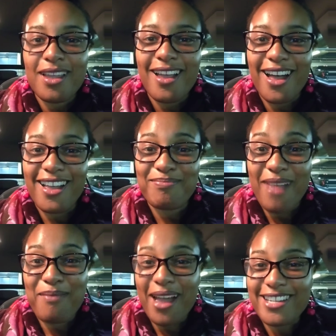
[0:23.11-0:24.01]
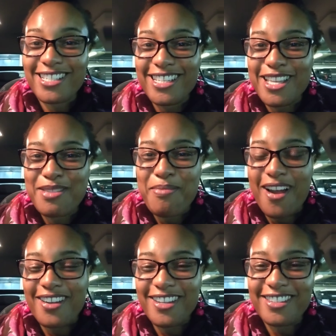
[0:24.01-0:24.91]
I'm actually in the
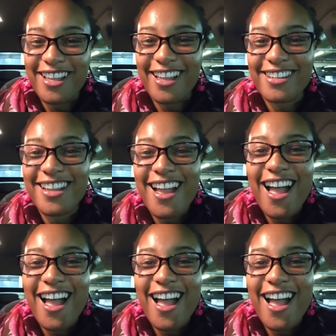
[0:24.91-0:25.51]
parking lot.